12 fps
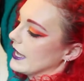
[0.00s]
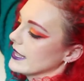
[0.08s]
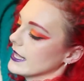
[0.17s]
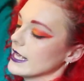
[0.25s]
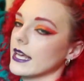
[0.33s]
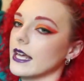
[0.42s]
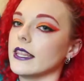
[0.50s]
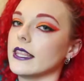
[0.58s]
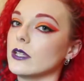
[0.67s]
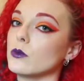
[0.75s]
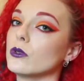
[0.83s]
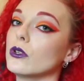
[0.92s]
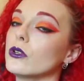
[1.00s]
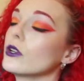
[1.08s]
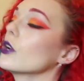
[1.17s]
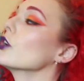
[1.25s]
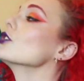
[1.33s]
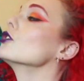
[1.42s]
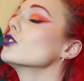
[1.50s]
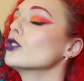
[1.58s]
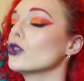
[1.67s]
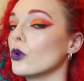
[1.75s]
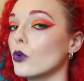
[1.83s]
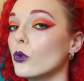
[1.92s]
I think this would look
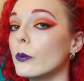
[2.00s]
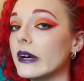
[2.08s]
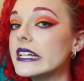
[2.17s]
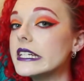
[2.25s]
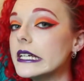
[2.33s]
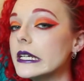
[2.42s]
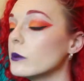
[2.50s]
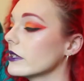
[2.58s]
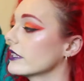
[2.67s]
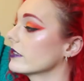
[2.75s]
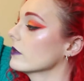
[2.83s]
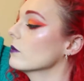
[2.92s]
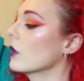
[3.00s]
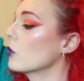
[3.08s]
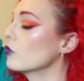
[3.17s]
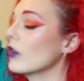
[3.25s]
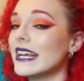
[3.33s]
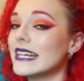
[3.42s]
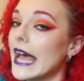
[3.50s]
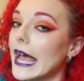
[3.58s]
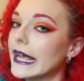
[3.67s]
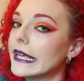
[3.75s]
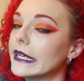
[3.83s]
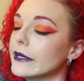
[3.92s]
so pretty with some red
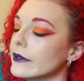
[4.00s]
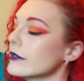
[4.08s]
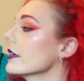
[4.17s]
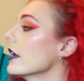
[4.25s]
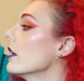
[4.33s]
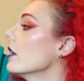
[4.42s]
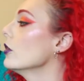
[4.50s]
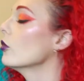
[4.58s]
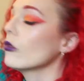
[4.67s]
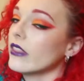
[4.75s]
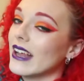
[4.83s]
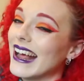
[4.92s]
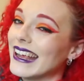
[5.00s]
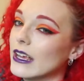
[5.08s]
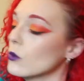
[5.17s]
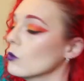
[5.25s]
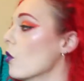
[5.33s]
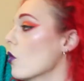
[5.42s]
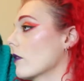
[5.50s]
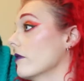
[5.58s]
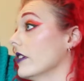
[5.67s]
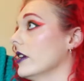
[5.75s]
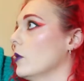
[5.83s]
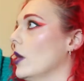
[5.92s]
high heels. Not that I can walk
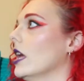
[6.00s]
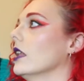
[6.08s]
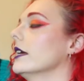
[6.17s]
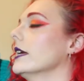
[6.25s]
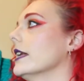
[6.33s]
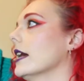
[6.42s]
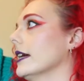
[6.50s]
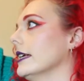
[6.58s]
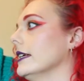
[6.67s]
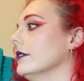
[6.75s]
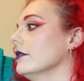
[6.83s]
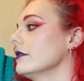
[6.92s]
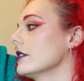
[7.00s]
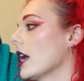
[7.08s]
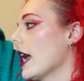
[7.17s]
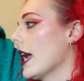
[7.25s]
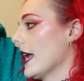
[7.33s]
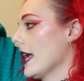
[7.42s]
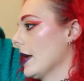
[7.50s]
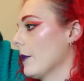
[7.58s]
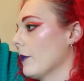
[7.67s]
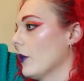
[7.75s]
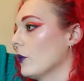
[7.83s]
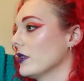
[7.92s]
very well in high heels,
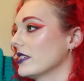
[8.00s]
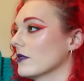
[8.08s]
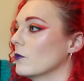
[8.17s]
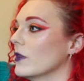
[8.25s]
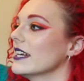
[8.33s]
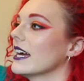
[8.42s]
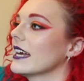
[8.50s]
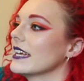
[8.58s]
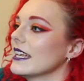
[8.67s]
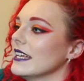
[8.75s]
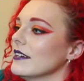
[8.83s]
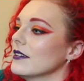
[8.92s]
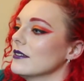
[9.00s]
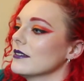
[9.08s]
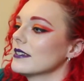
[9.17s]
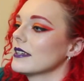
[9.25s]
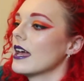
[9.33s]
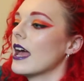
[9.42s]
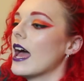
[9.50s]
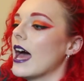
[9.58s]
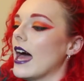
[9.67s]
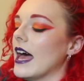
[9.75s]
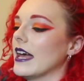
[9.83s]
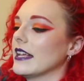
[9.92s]
but with some red high heels
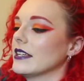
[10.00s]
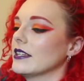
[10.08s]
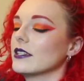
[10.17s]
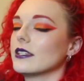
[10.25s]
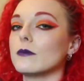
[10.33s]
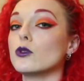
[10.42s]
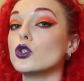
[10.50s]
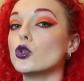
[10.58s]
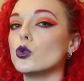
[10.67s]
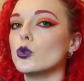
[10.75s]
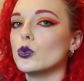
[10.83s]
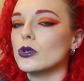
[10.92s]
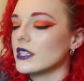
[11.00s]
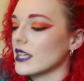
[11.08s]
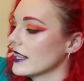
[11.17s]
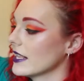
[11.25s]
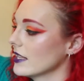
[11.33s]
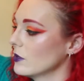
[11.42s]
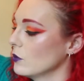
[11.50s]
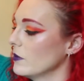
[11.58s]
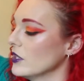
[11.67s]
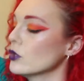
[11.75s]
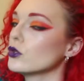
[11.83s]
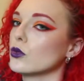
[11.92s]
and some jewels, I think this would
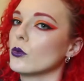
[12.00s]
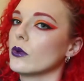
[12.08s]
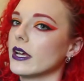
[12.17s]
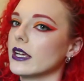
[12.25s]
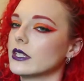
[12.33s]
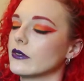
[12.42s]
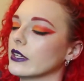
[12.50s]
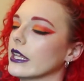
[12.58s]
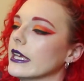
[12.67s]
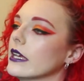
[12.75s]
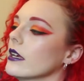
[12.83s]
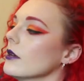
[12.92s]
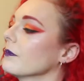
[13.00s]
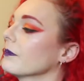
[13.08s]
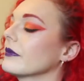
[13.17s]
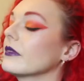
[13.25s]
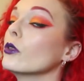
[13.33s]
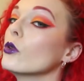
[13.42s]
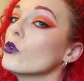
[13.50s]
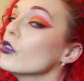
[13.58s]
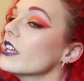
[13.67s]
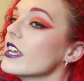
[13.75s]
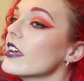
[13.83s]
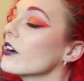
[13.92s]
be so nice for like New
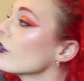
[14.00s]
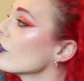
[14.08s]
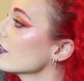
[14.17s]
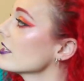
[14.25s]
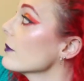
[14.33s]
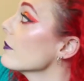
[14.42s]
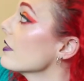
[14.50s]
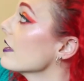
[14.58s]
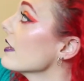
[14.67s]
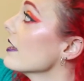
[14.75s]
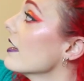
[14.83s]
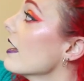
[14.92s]
Year or something.